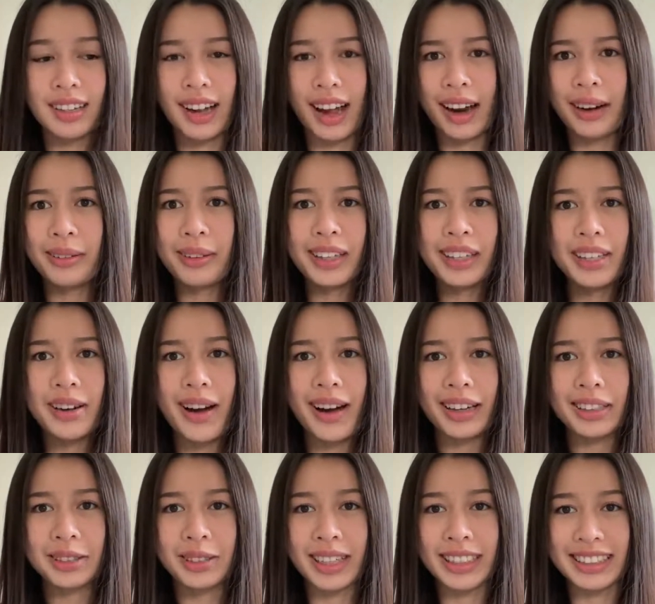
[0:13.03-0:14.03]
I don't really know how
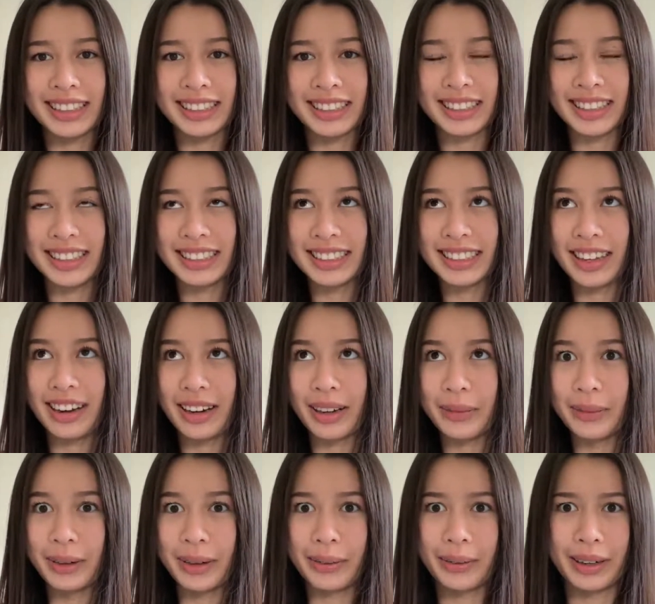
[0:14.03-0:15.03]
to transition into talking
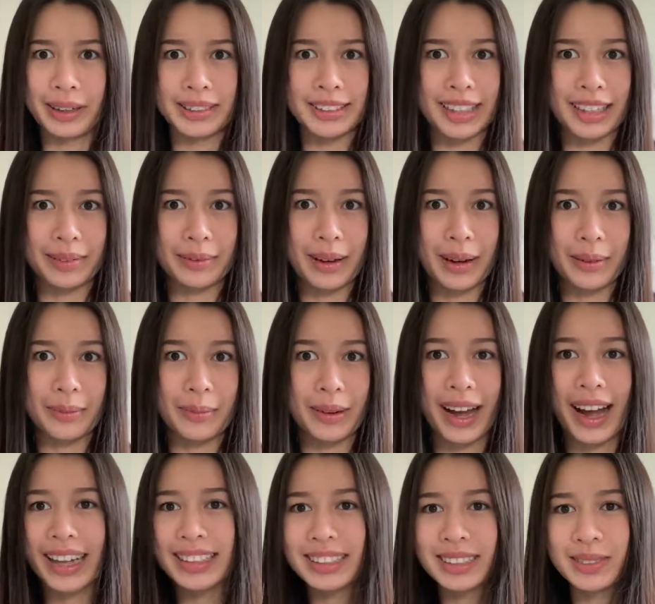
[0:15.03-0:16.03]
about what I want to talk about, but
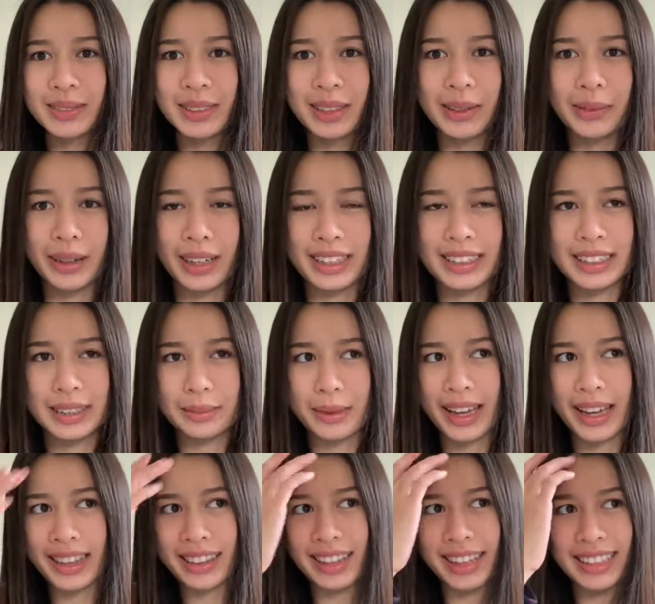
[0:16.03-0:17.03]
I just really wanted to
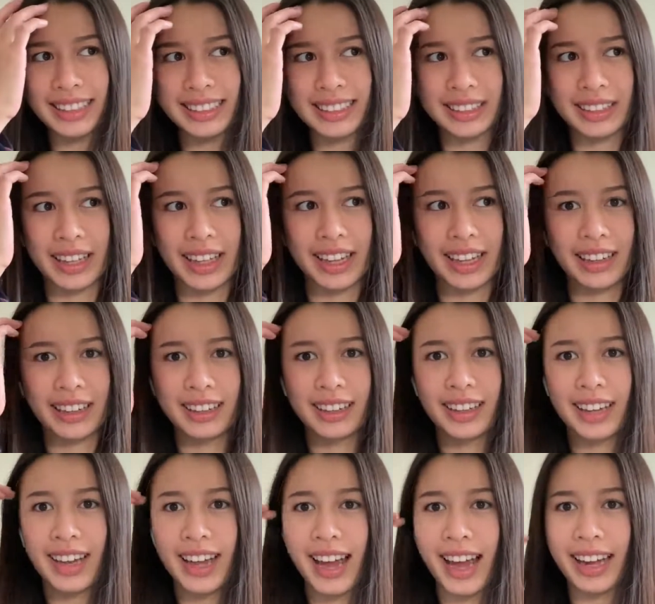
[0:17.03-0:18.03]
make this so that
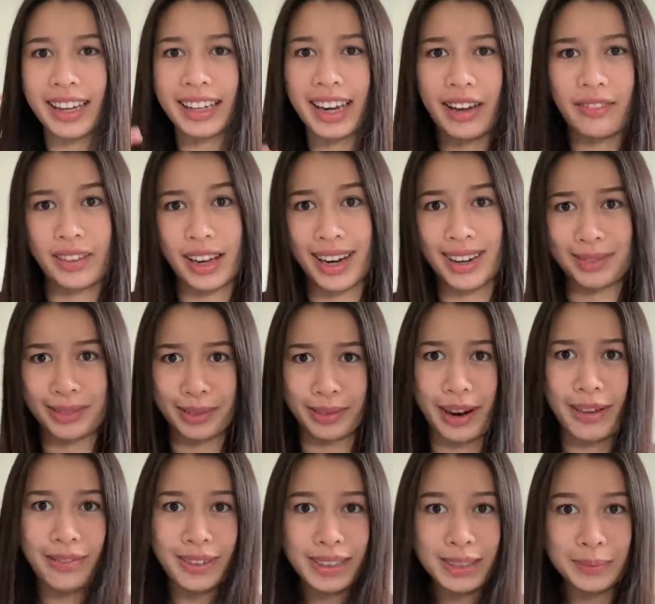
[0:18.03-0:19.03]
I could have kind of a
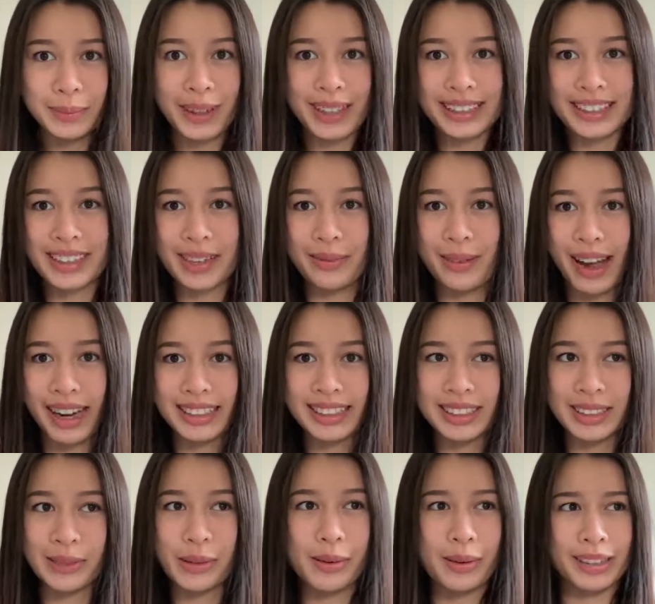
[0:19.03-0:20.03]
reference point to go back
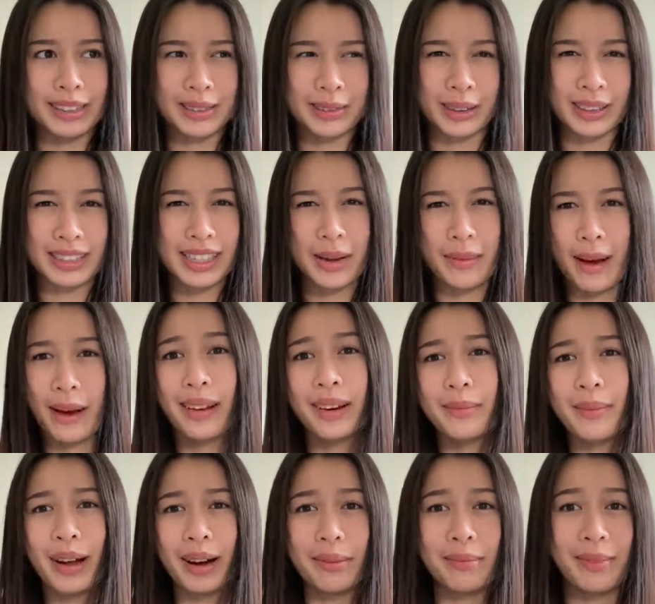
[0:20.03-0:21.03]
to when my scores come out in
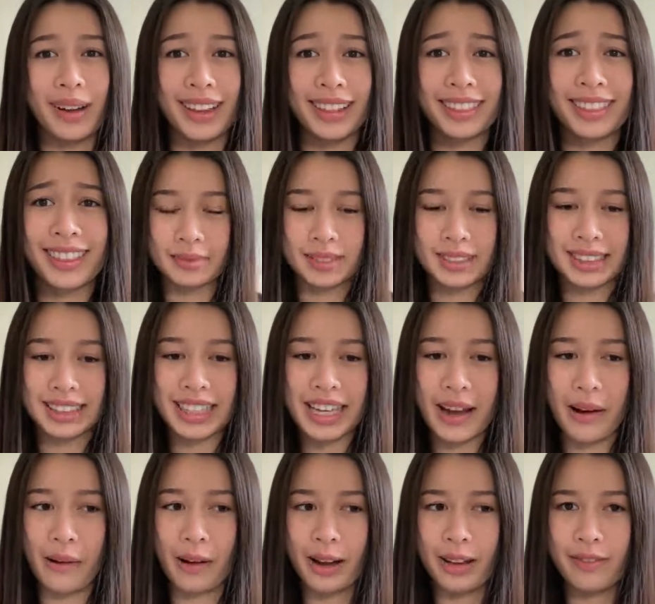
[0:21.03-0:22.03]
about a month to see
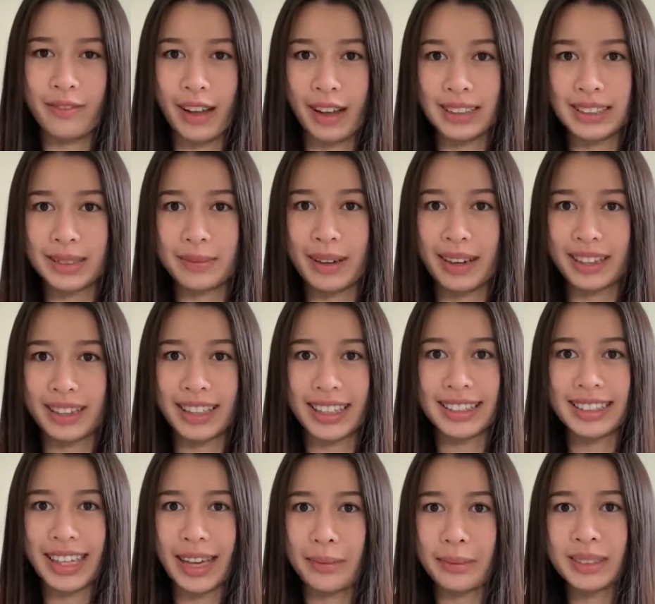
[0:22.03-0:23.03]
how I felt about the
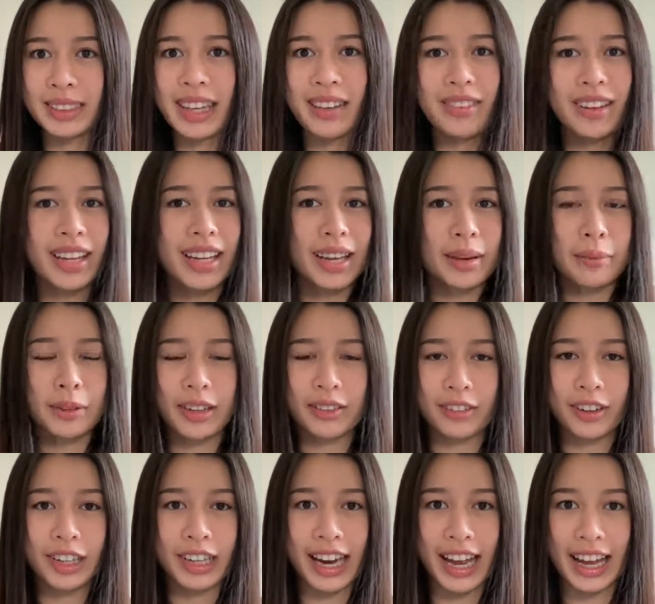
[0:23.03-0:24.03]
exam because I feel like I'm gonna
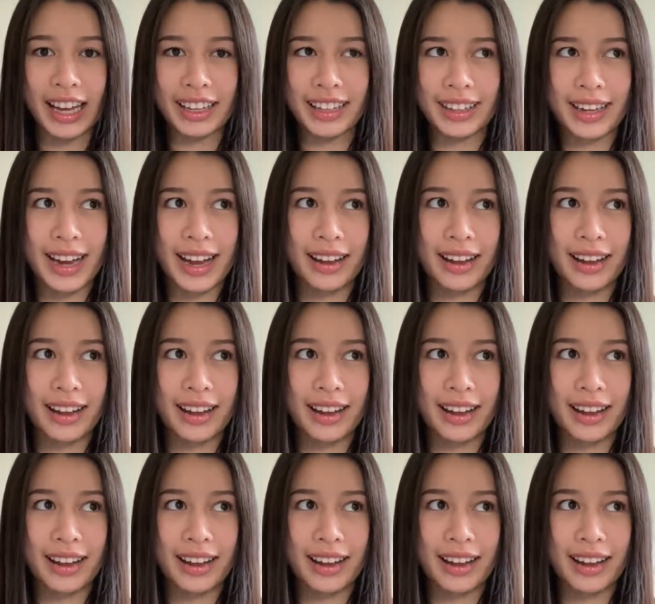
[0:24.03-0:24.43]
forget.